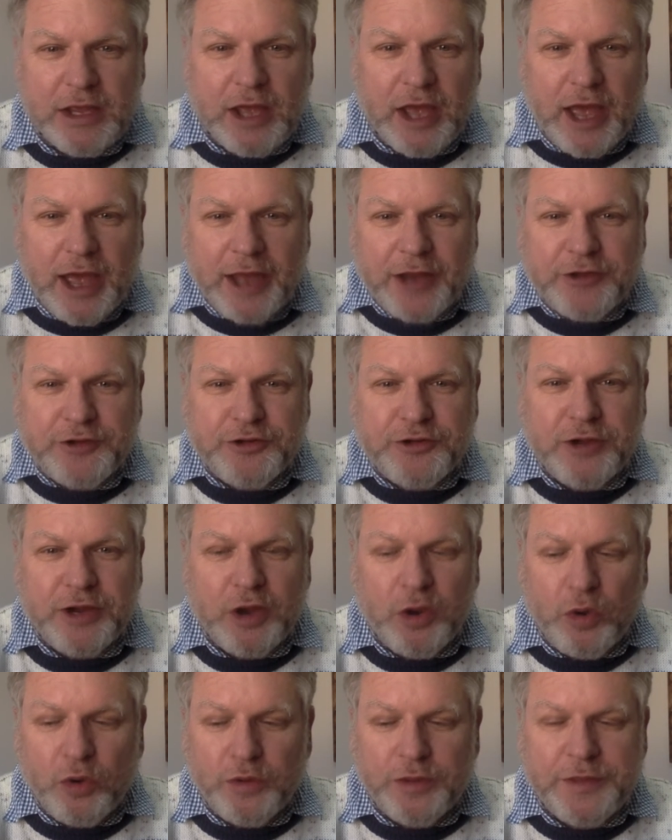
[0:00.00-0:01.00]
uh, doing
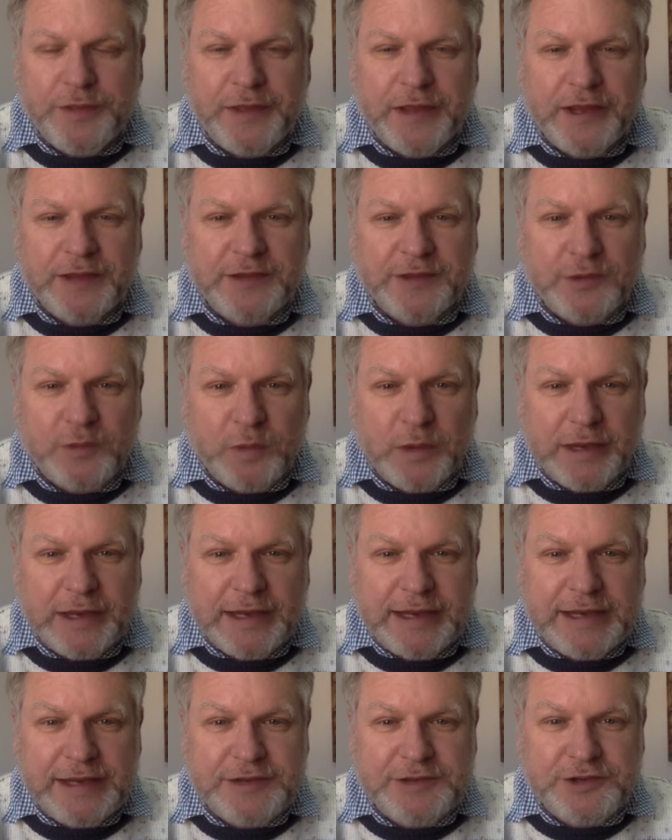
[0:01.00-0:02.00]
all the things that we
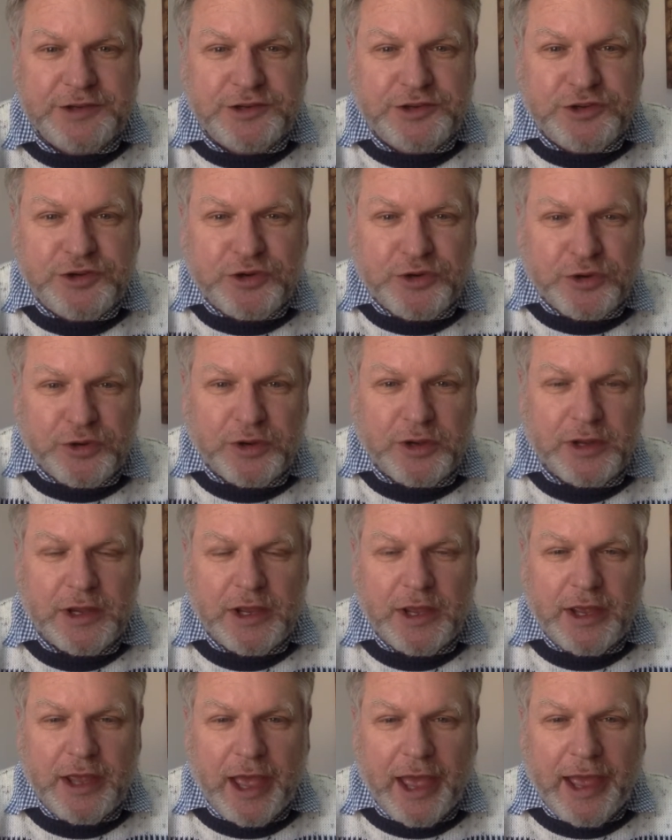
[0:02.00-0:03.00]
need to do
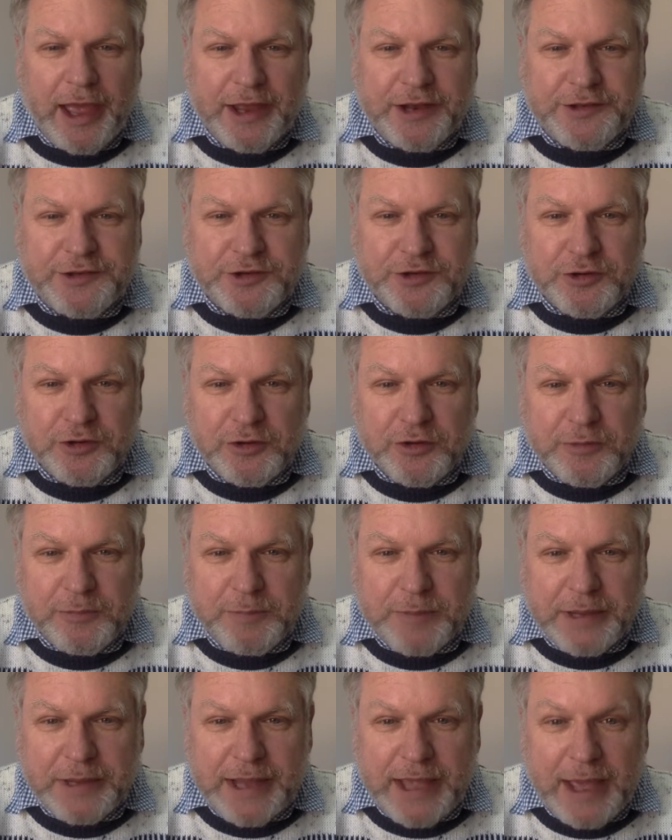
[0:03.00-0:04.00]
uh, to
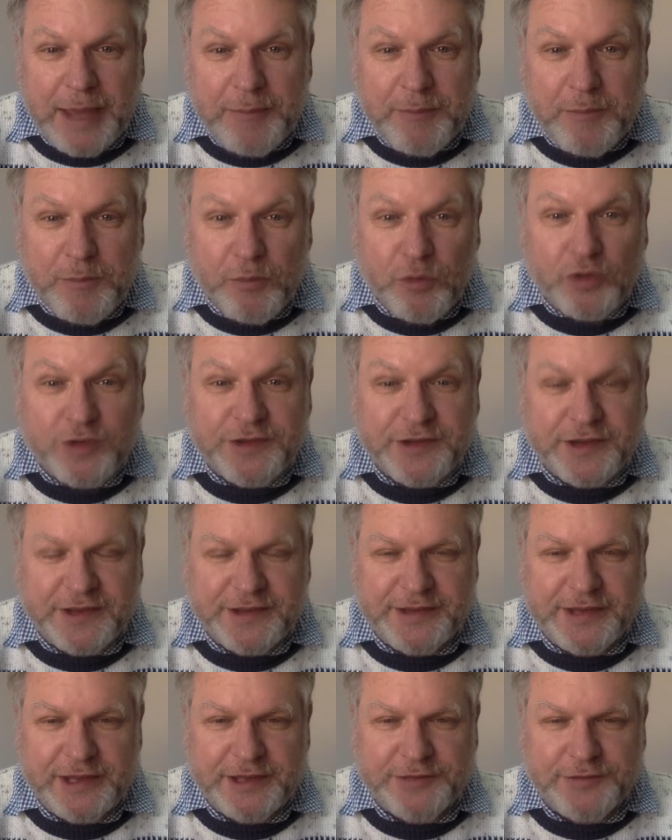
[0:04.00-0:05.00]
become more
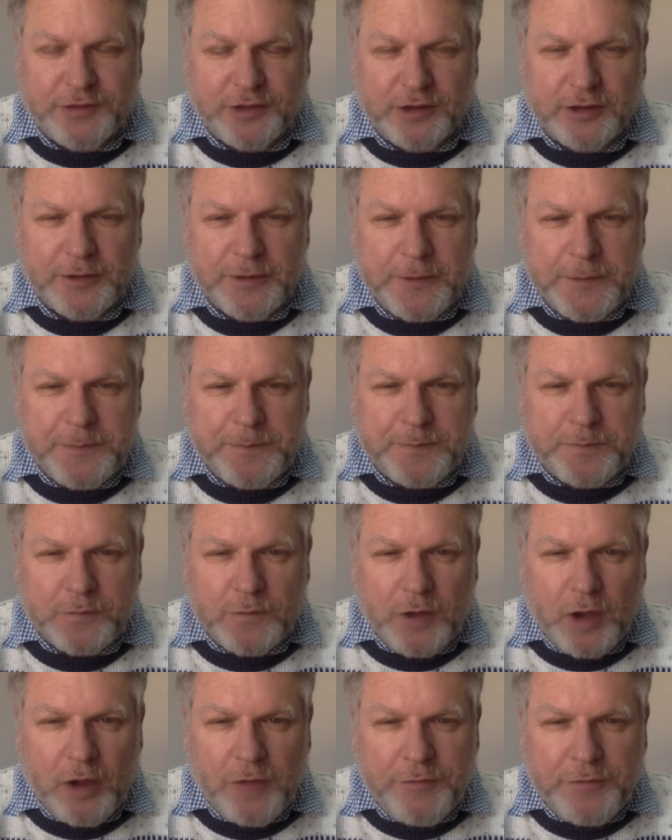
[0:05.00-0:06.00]
successful,
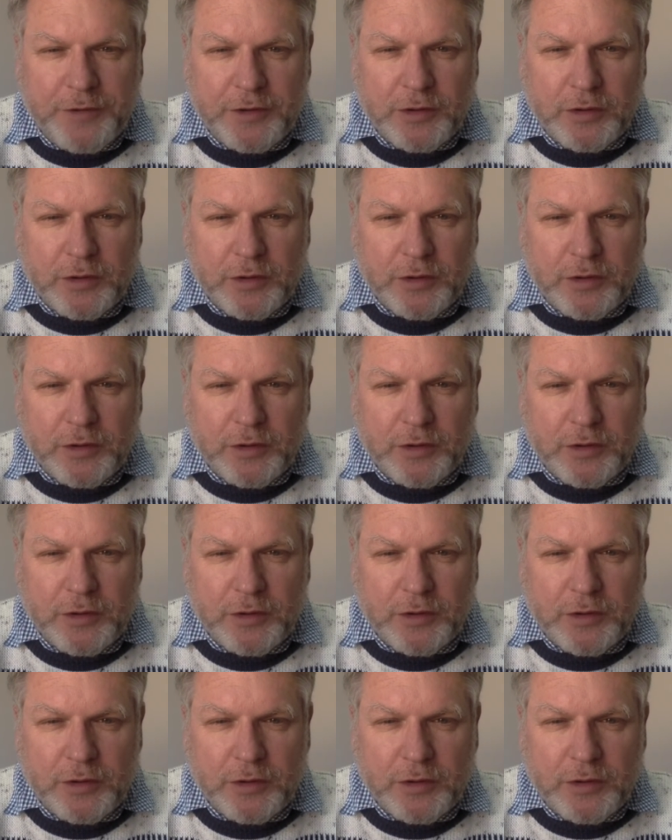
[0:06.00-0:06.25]
often